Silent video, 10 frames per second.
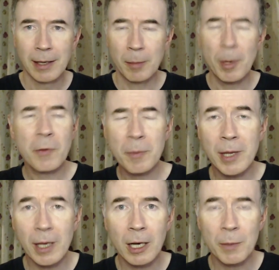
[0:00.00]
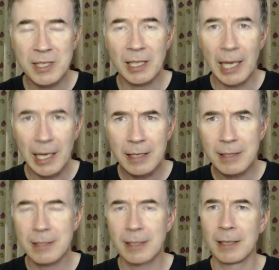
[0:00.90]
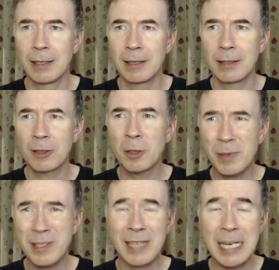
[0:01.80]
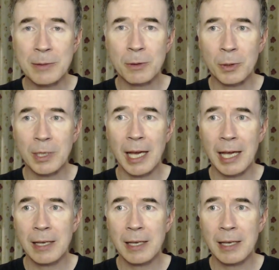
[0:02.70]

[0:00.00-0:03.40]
Apart from the art, which I liked, a couple of scenes are okay,